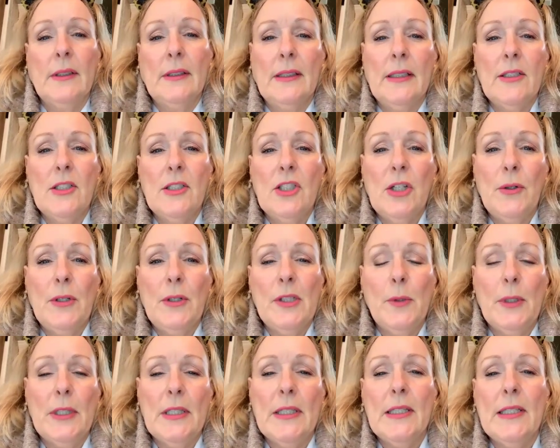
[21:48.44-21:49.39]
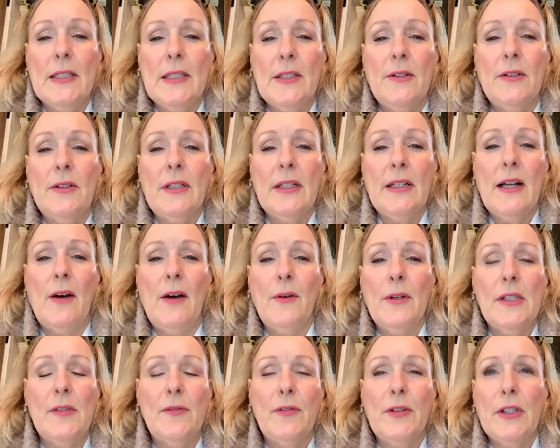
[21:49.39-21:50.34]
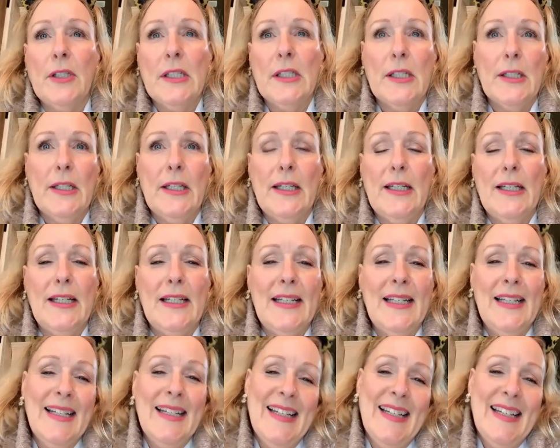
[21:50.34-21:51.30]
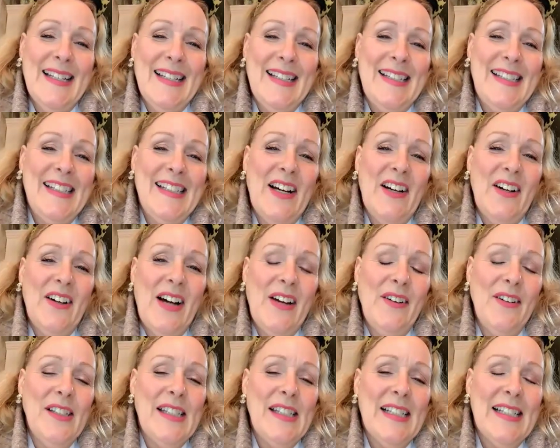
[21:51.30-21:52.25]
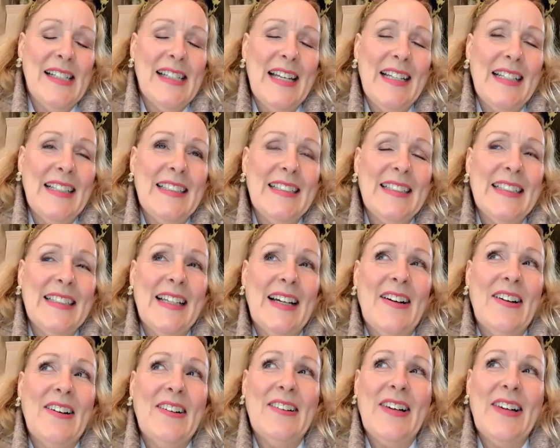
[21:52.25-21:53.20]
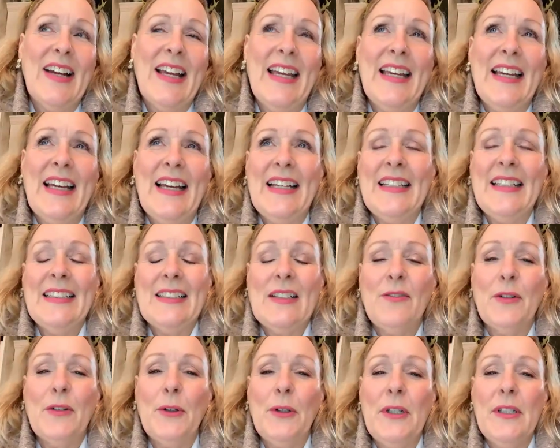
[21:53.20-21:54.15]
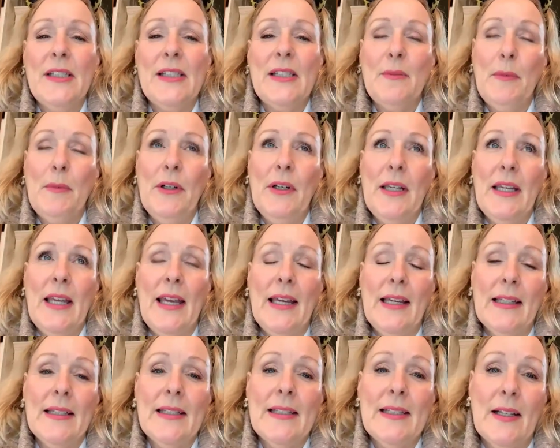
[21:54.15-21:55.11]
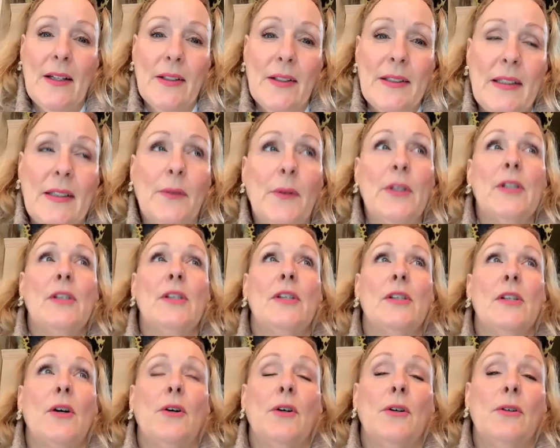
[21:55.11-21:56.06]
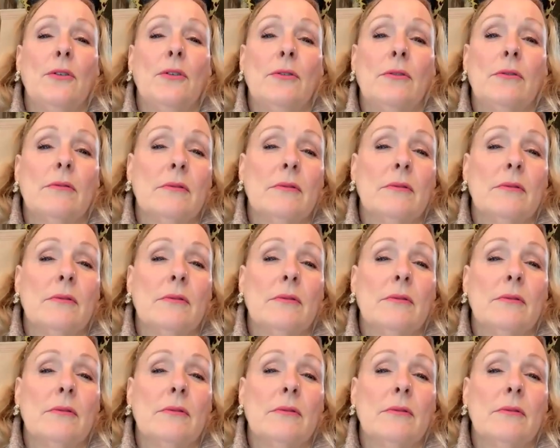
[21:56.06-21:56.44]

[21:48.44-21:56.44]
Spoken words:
they show us what to do and it always feels good. So I was excited to go. And of course the Mary Kay consultant was so